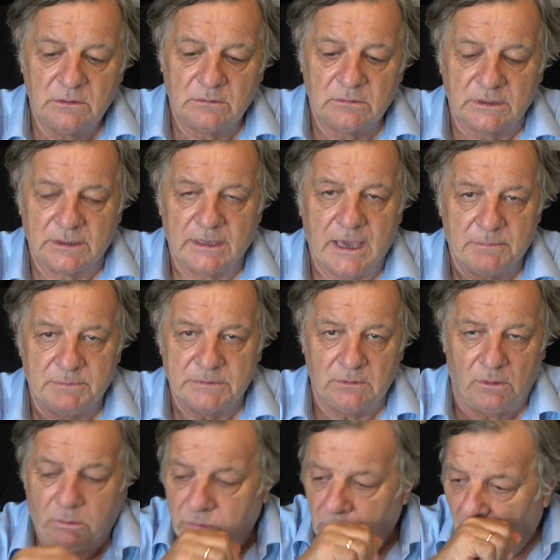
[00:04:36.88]
The
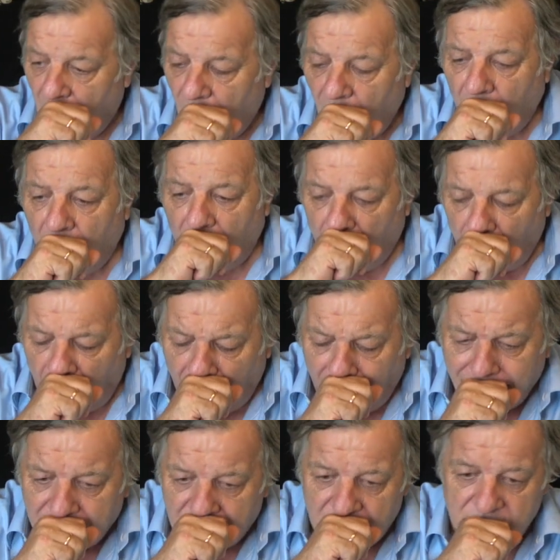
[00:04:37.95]
cap,
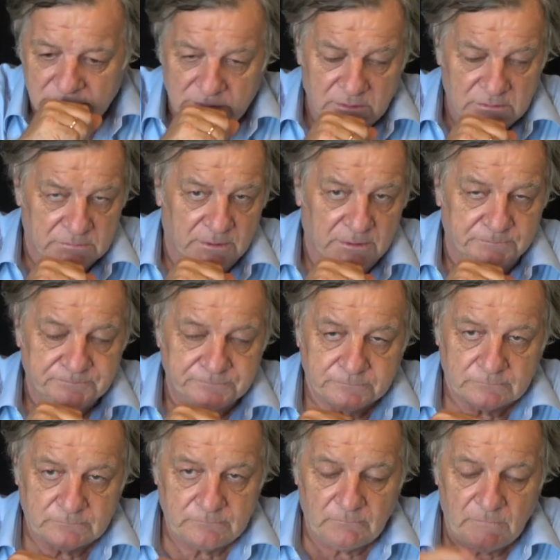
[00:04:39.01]
excuse me,
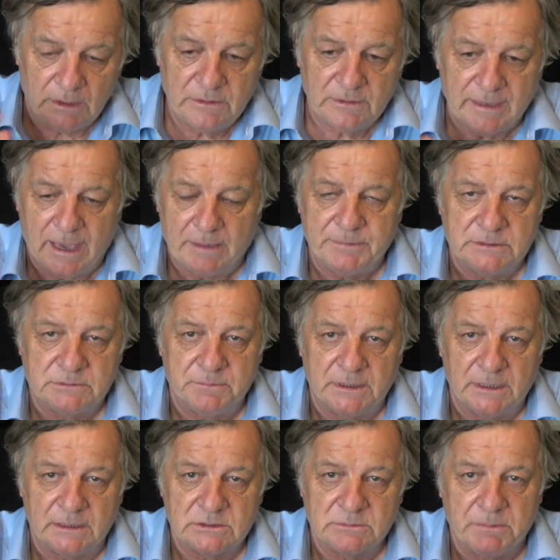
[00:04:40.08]
the cap has
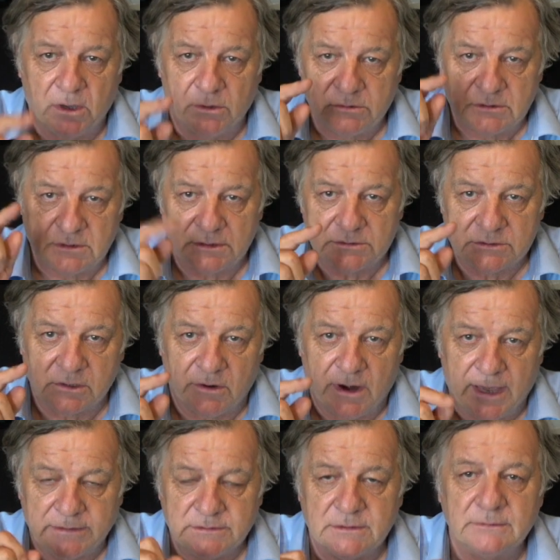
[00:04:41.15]
been exposed and it's
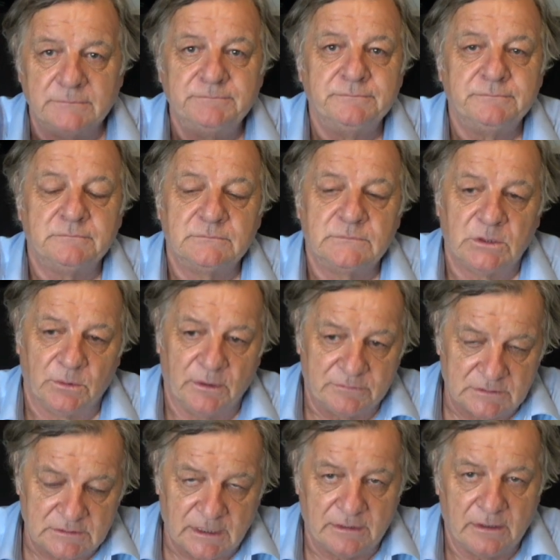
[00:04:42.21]
cracked, so we have
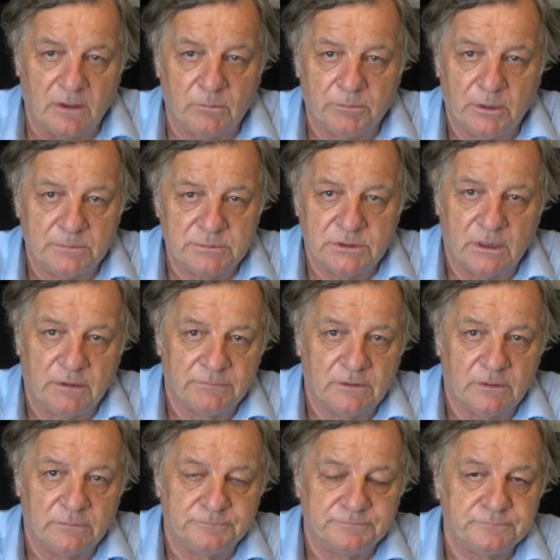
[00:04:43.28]
to take the whole prop shaft
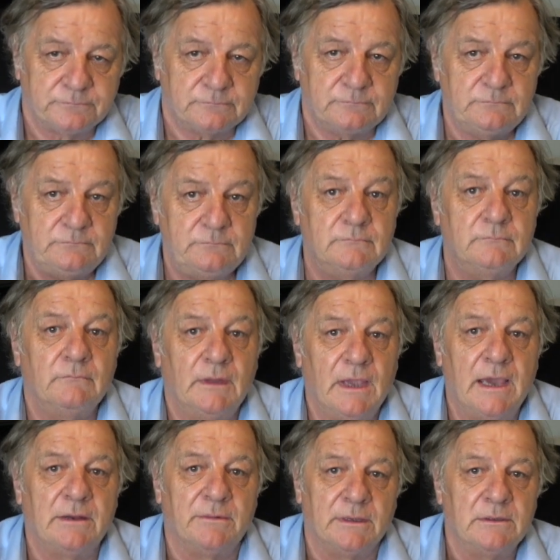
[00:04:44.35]
off.
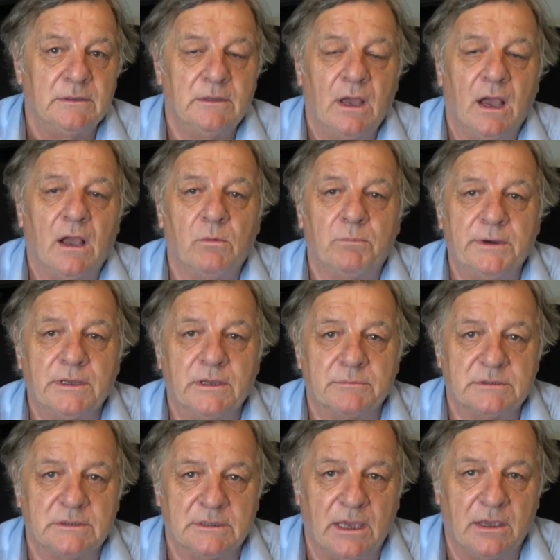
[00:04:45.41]
Anyway, I'll bring up
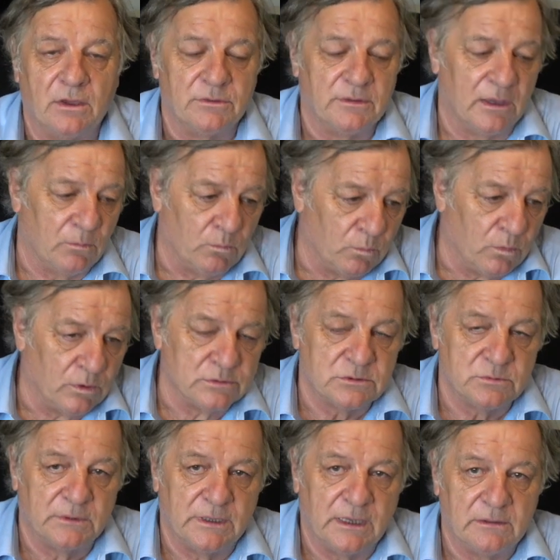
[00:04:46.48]
to date on that
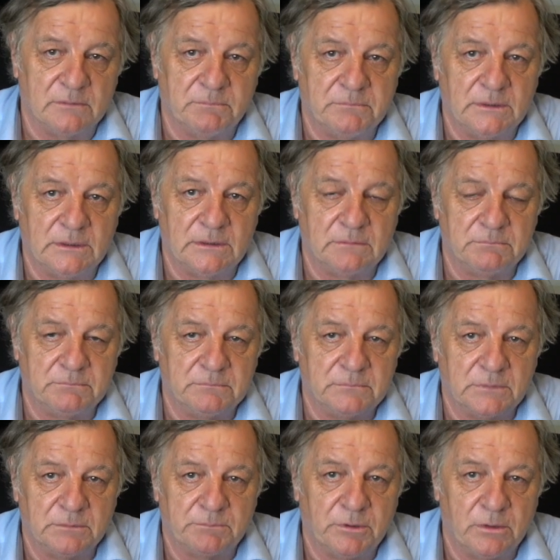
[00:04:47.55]
once we get the
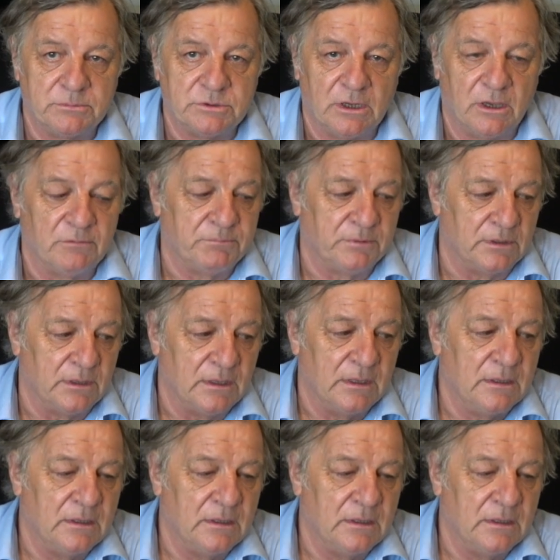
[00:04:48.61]
prop shaft, but